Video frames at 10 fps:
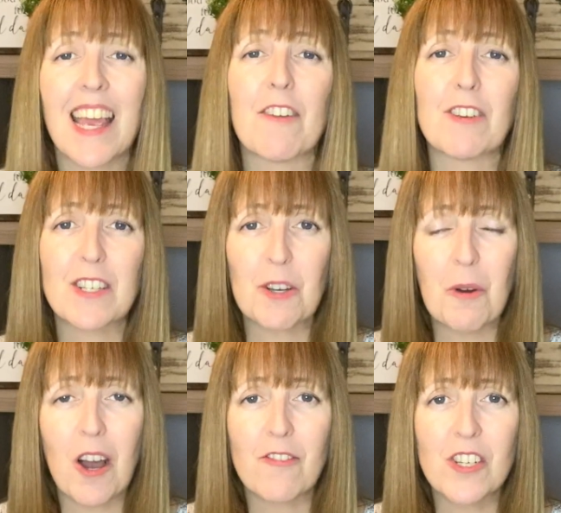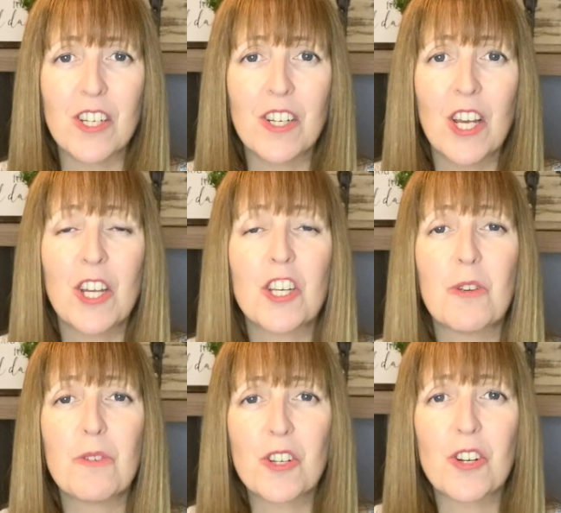every so often to
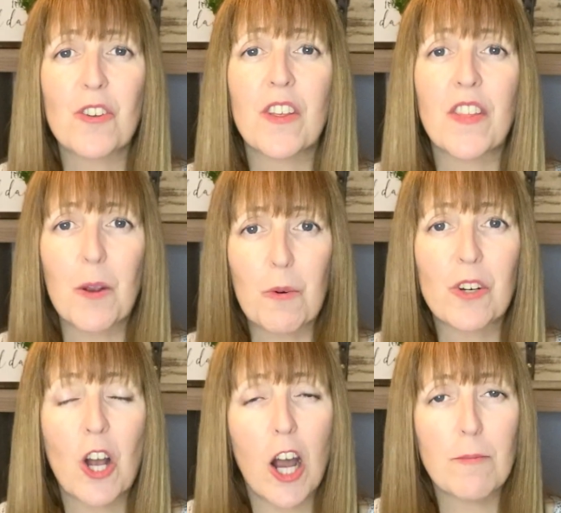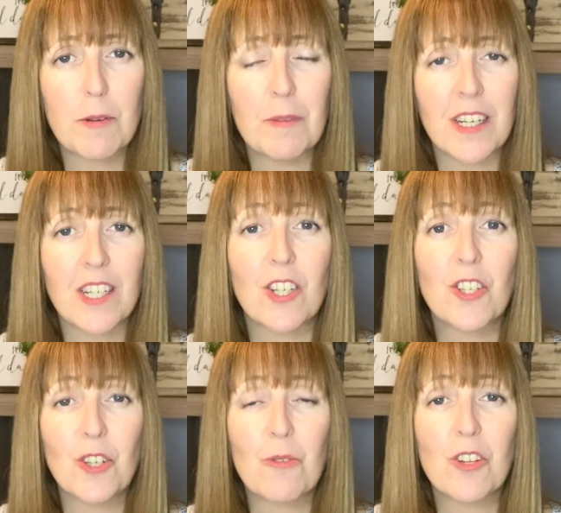ensure that they work optimally to
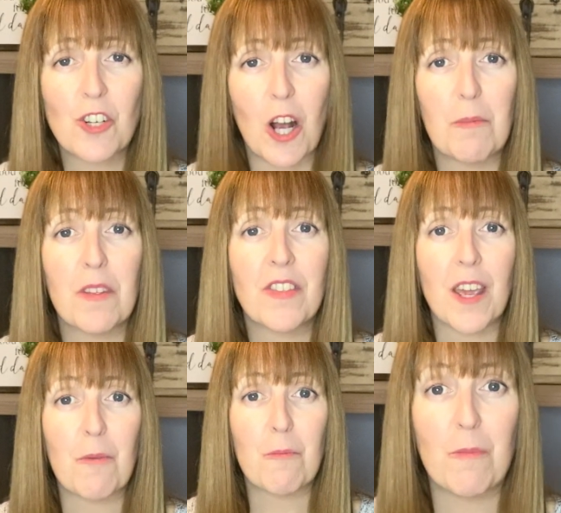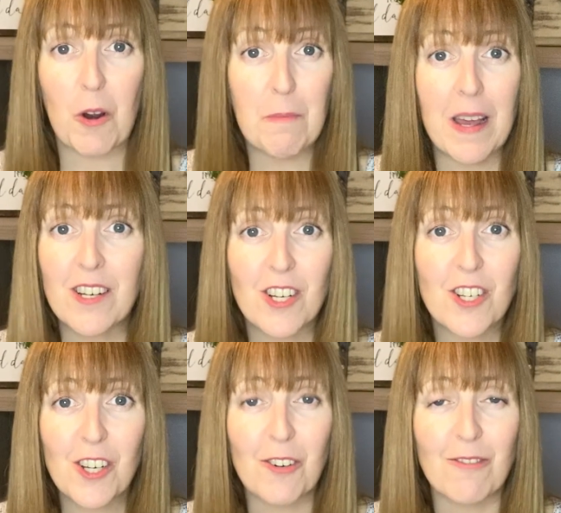do the job that they are meant to
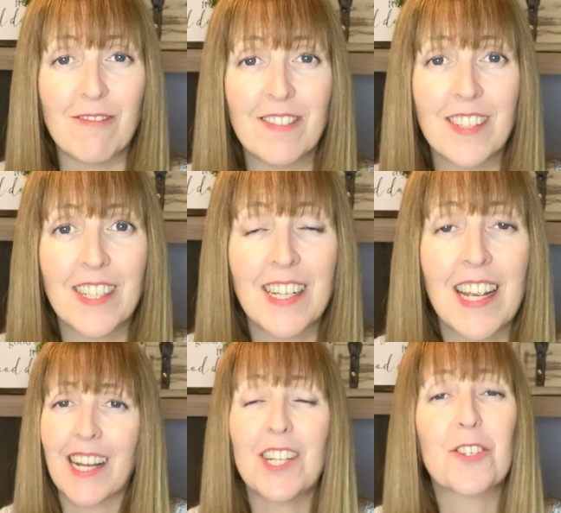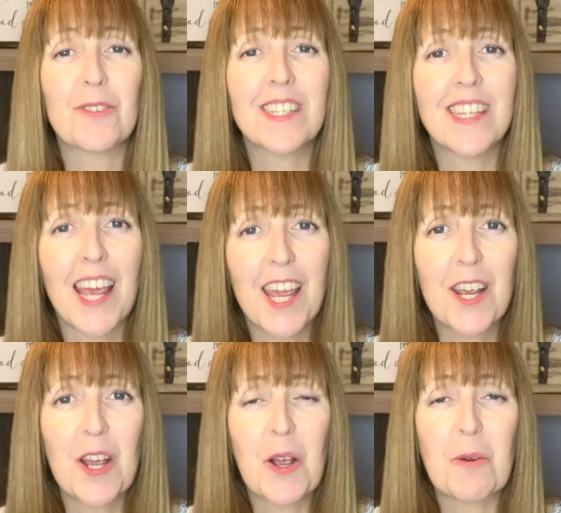do. And so today
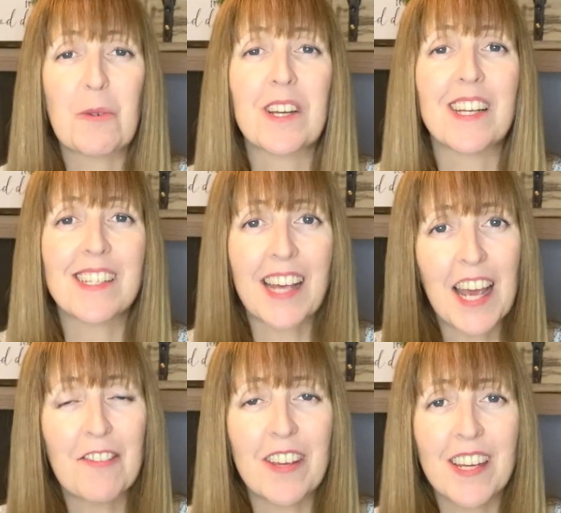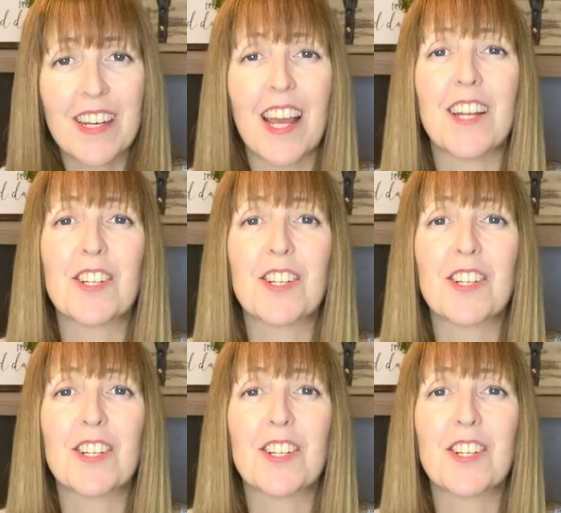we're going to dive in and